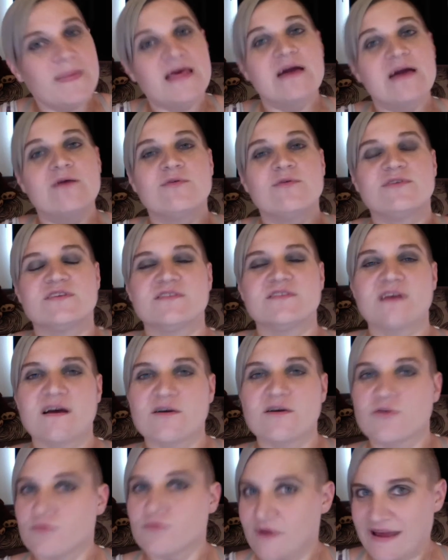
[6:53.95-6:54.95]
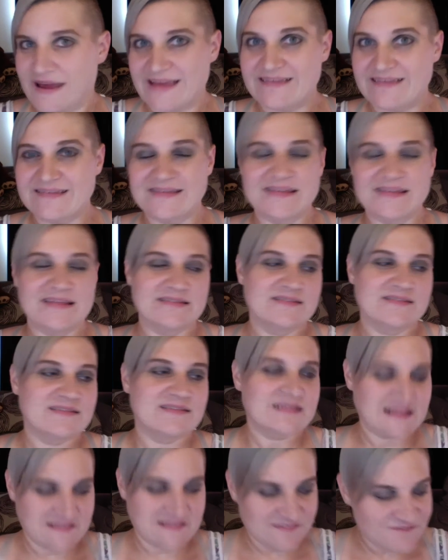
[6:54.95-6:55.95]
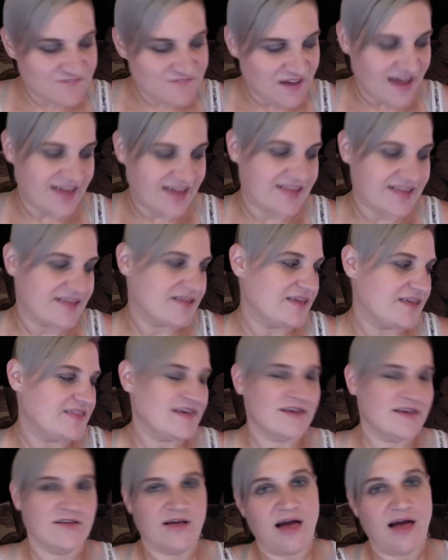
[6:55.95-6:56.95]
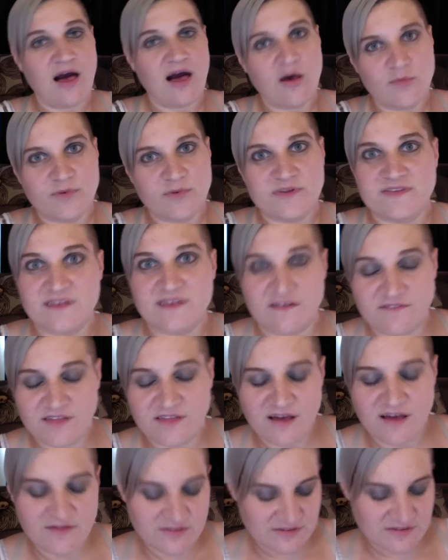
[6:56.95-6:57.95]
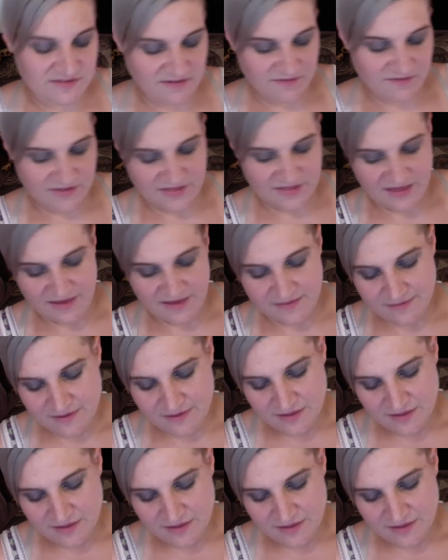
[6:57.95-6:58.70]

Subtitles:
which is great. That's fine, and I think it'll help with self-love and stuff like that.